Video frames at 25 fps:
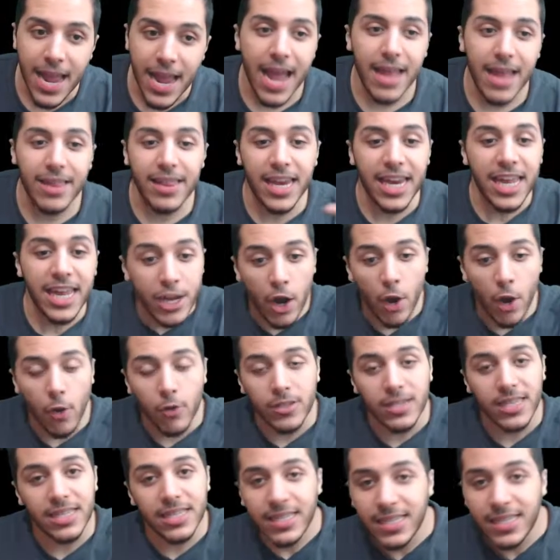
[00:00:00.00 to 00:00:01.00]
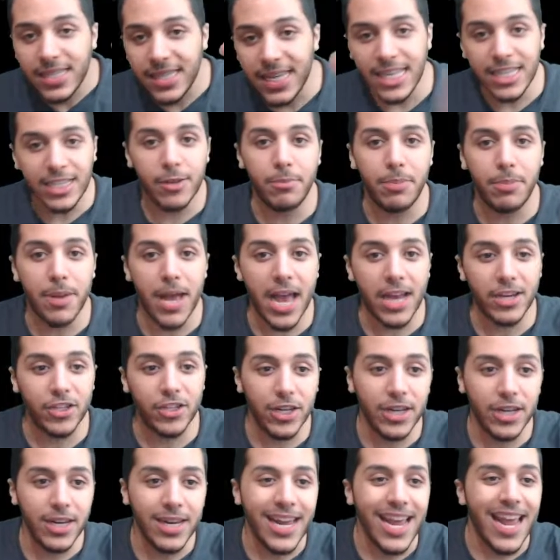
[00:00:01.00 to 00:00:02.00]
And then he goes and sees the
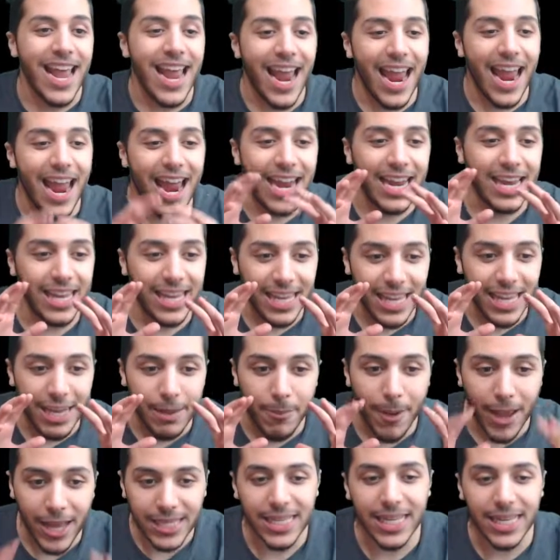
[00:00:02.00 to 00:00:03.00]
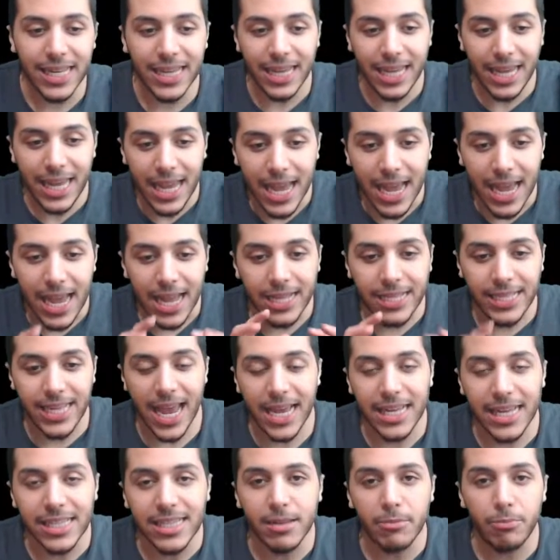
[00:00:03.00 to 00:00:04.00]
Bastion, and he basically
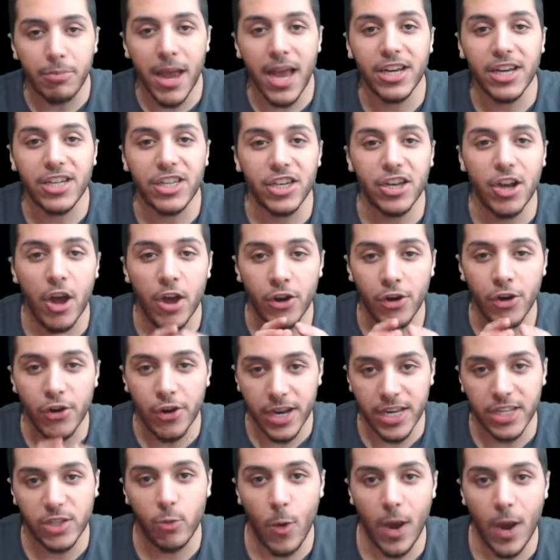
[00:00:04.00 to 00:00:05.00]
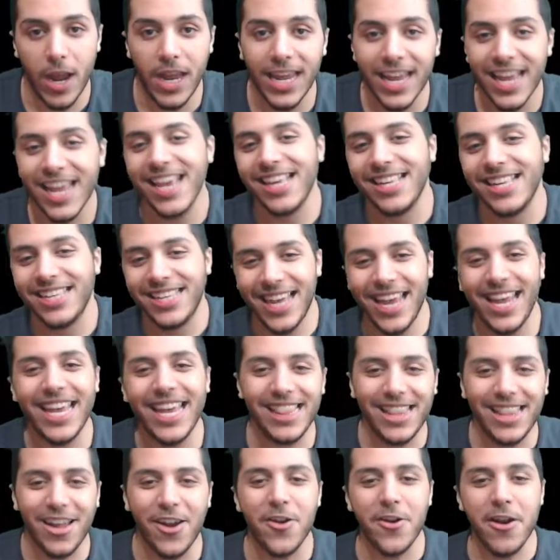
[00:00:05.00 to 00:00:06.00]
takes the Bastion under his wing, saying
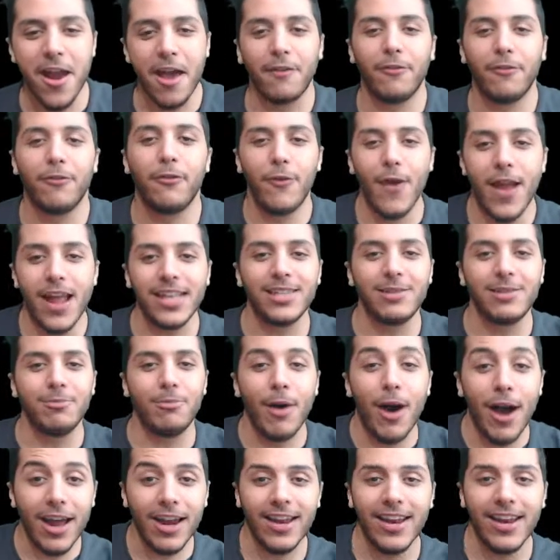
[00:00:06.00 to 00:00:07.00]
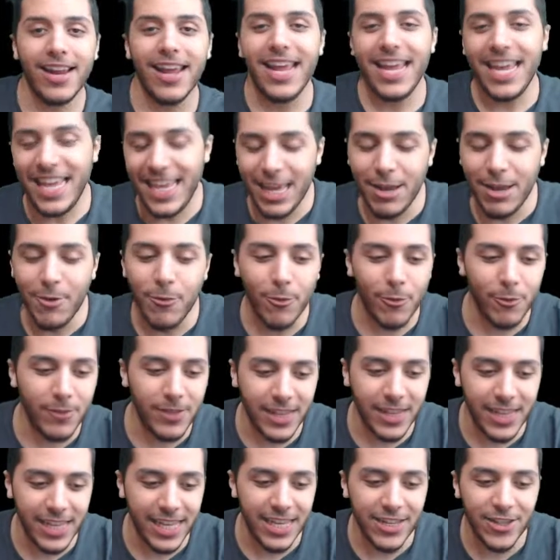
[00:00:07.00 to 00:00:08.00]
they're not friends, but
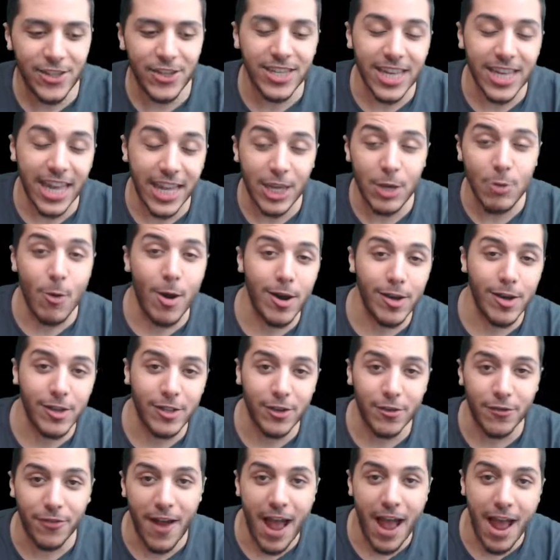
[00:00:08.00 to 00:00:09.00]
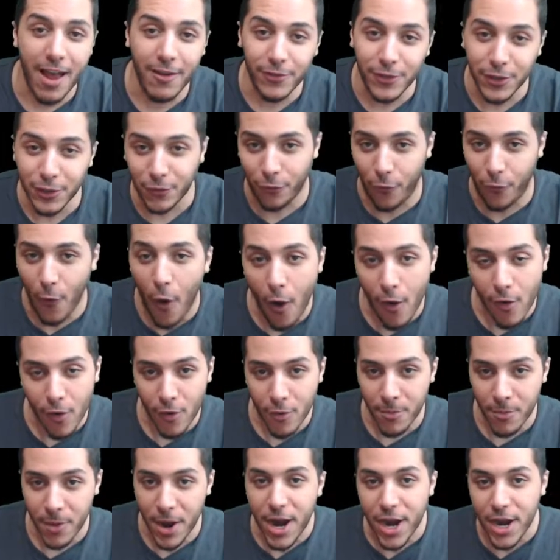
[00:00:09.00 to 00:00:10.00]
he's just like, "You want to survive? Just follow
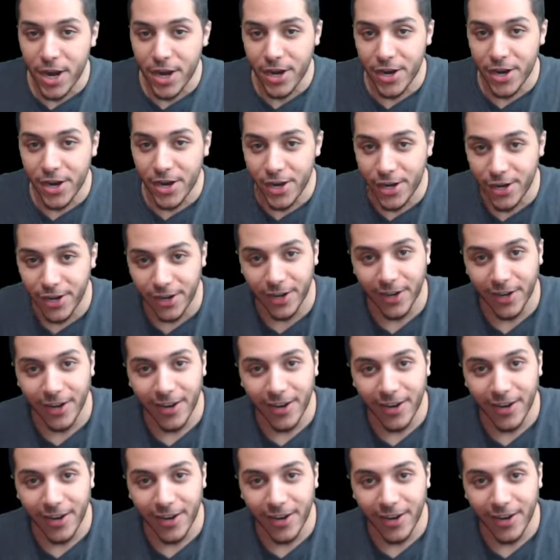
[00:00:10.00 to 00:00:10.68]
me.